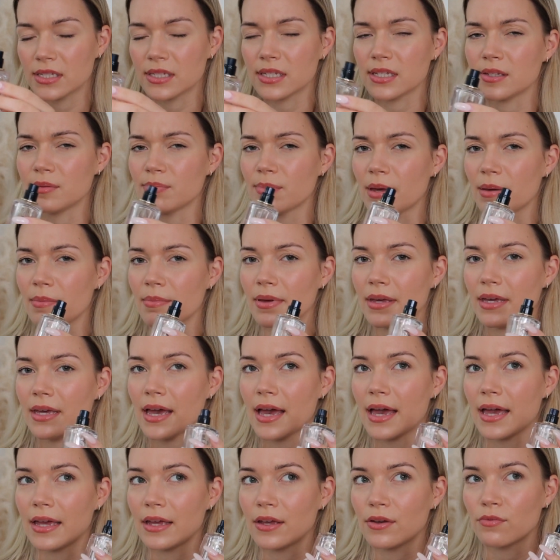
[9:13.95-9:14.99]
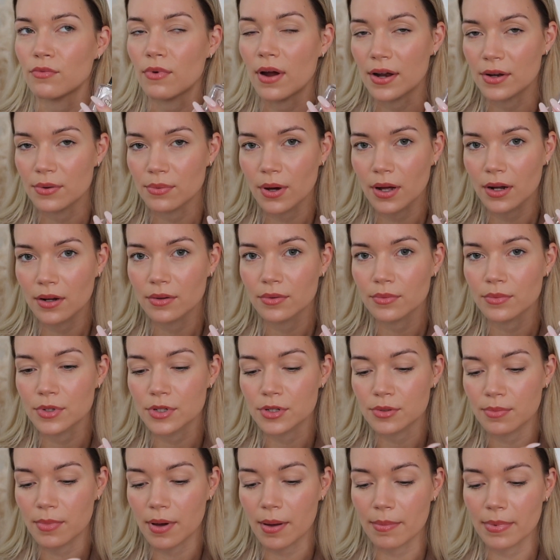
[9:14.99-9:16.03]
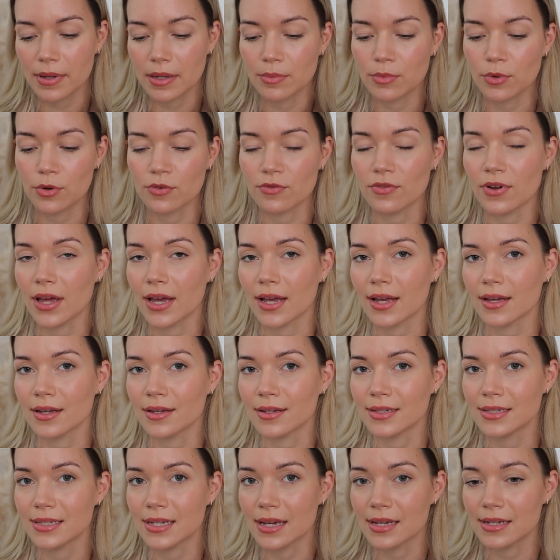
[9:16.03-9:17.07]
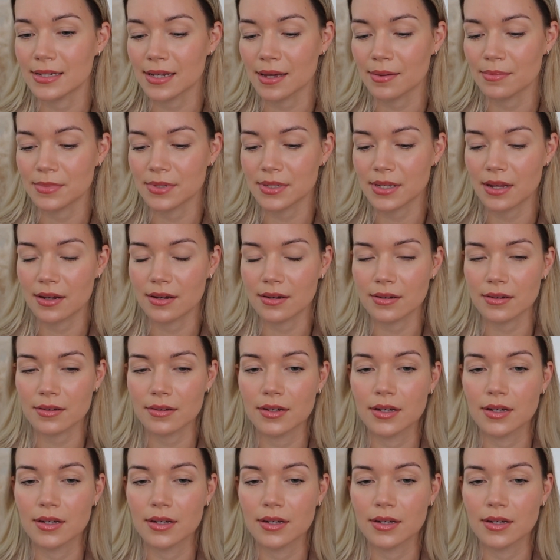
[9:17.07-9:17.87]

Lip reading: There's maybe a red one, which might be more of like a daytime scent.